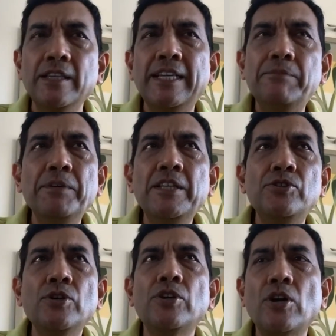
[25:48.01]
That means
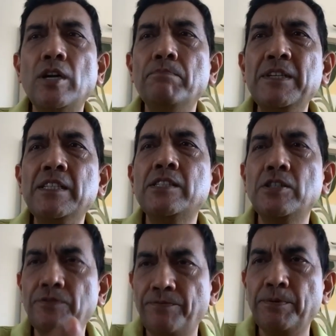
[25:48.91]
you're not business
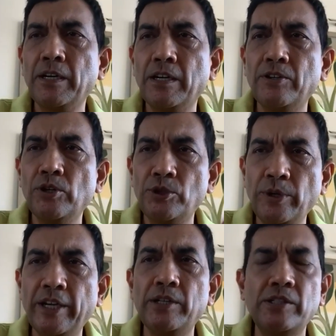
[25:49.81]
is you're
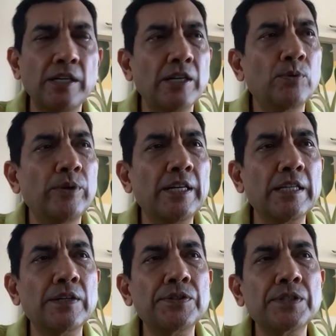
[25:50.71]
doing it with
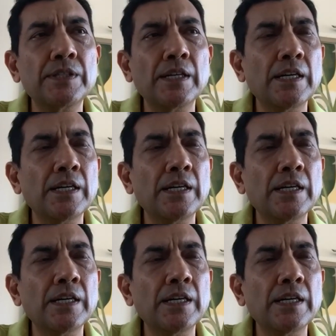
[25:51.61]
others.